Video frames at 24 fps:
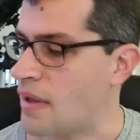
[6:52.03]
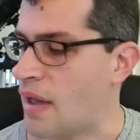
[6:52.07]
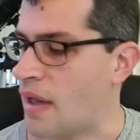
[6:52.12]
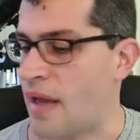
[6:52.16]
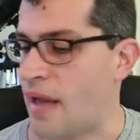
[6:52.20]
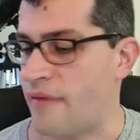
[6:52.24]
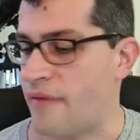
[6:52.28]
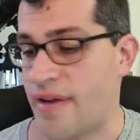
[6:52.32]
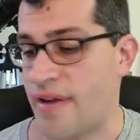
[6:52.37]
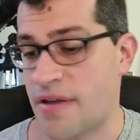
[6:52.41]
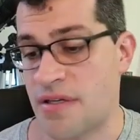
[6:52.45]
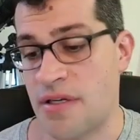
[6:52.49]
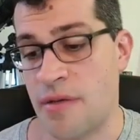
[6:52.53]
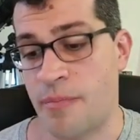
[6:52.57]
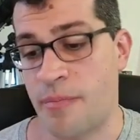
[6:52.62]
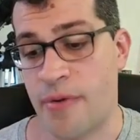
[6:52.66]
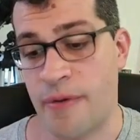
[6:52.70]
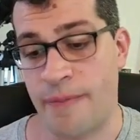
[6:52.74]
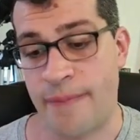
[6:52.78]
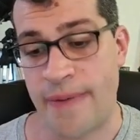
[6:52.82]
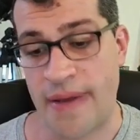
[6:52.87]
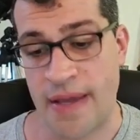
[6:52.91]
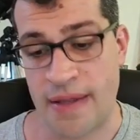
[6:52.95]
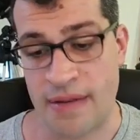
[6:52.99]
I've actually
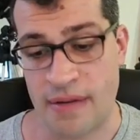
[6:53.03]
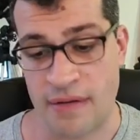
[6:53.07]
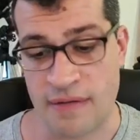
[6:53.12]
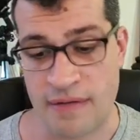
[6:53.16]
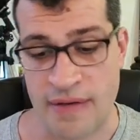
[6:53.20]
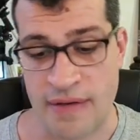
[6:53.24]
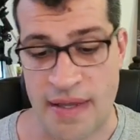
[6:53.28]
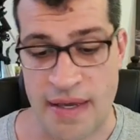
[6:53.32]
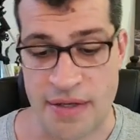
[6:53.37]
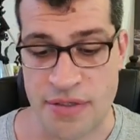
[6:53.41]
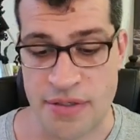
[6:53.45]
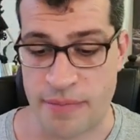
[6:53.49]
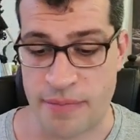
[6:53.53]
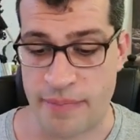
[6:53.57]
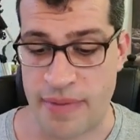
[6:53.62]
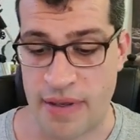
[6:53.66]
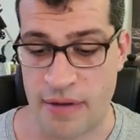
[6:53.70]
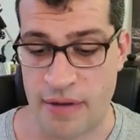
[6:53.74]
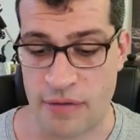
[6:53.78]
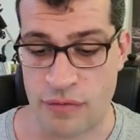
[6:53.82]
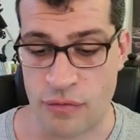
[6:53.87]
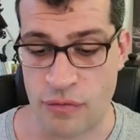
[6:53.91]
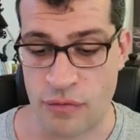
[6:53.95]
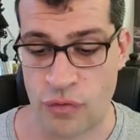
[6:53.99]
prepared this lecture
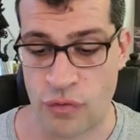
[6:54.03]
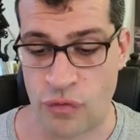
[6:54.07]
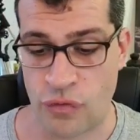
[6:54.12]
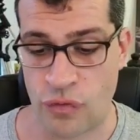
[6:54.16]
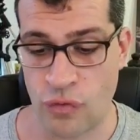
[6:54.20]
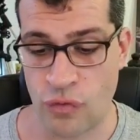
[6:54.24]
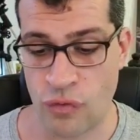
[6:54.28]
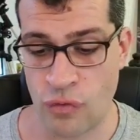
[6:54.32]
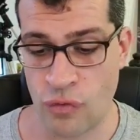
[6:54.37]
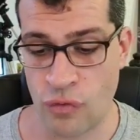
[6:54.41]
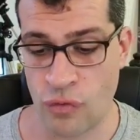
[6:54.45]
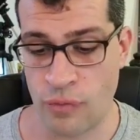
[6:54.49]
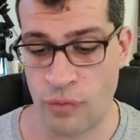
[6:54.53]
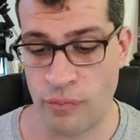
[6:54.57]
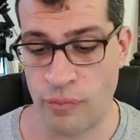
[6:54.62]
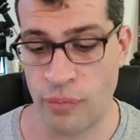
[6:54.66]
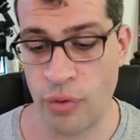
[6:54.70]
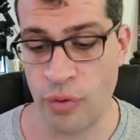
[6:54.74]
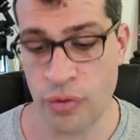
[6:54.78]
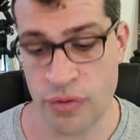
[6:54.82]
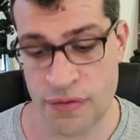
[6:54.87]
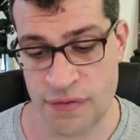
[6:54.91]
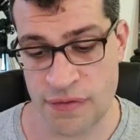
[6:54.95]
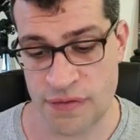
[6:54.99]
based on two
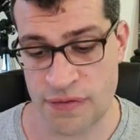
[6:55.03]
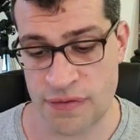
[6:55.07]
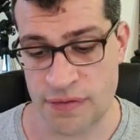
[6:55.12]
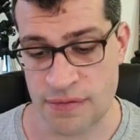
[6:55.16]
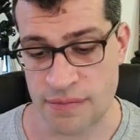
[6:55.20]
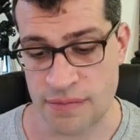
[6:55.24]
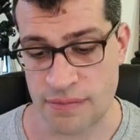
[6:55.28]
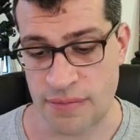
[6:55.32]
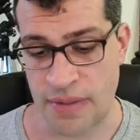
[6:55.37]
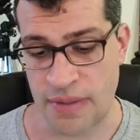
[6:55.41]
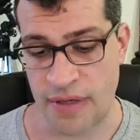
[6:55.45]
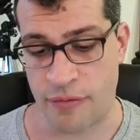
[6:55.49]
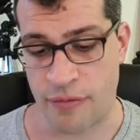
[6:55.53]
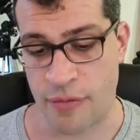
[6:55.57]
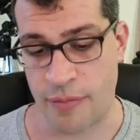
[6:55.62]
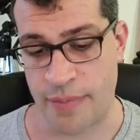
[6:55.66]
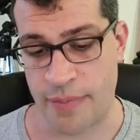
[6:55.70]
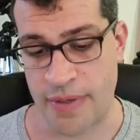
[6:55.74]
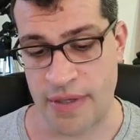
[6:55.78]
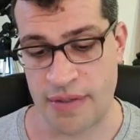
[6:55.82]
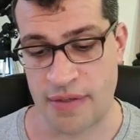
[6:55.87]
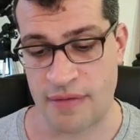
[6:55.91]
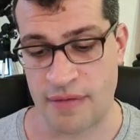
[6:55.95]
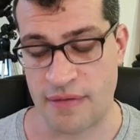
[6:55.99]
books. I
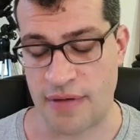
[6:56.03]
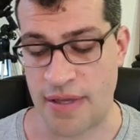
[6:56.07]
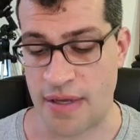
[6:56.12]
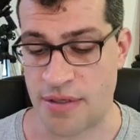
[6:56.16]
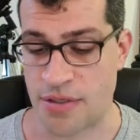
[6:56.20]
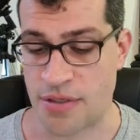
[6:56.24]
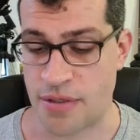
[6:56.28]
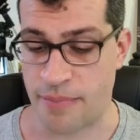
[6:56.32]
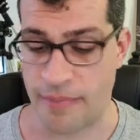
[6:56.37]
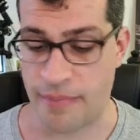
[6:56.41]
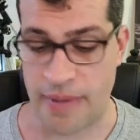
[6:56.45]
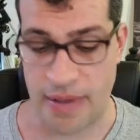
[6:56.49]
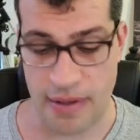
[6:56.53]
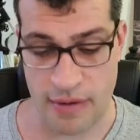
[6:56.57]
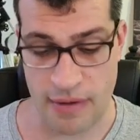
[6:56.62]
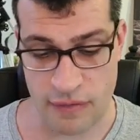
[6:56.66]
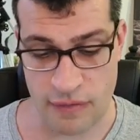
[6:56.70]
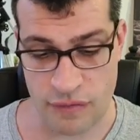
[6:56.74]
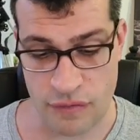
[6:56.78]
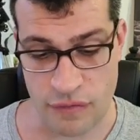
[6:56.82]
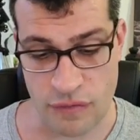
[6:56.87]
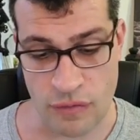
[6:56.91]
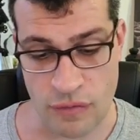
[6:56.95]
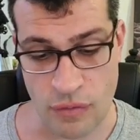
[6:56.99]
prepared this lecture
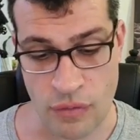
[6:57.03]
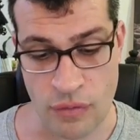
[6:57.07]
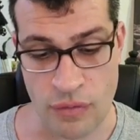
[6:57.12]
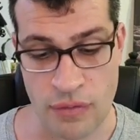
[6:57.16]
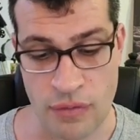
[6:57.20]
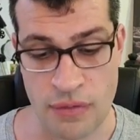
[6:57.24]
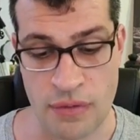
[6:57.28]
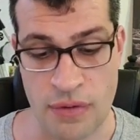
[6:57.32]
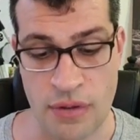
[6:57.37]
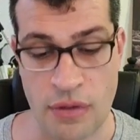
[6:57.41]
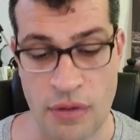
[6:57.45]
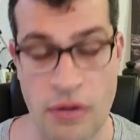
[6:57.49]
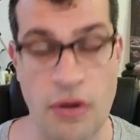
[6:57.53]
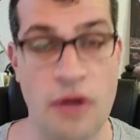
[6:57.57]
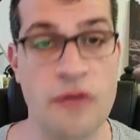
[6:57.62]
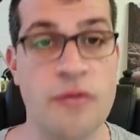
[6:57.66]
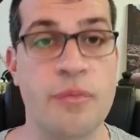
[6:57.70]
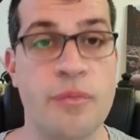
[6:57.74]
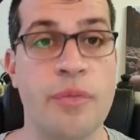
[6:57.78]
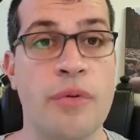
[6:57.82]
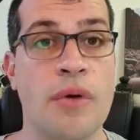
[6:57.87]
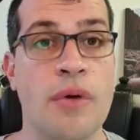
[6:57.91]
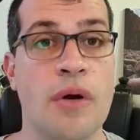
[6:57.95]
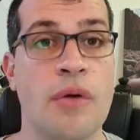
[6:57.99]
based on the
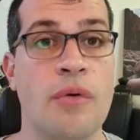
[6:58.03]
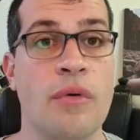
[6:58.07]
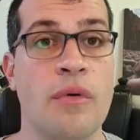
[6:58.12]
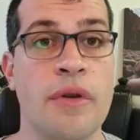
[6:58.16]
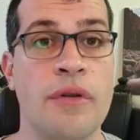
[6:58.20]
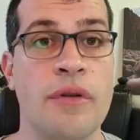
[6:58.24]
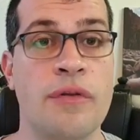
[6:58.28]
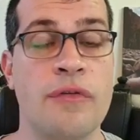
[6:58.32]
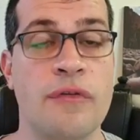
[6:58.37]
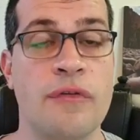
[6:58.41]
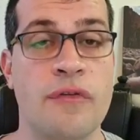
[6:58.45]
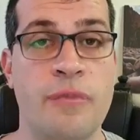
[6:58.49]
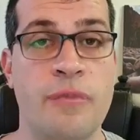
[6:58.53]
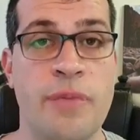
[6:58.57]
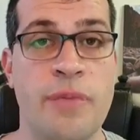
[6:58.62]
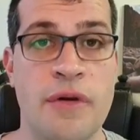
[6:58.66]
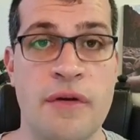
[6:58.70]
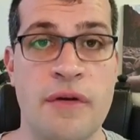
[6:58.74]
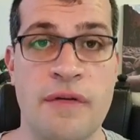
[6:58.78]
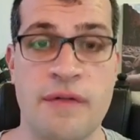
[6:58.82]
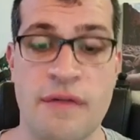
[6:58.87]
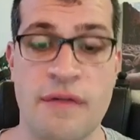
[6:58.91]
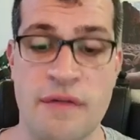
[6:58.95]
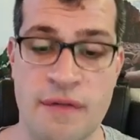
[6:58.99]
Gospel According to
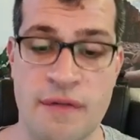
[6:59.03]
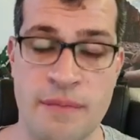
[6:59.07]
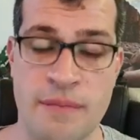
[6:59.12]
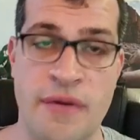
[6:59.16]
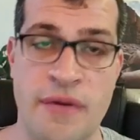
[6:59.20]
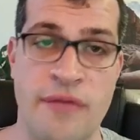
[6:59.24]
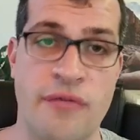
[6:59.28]
Spiritism.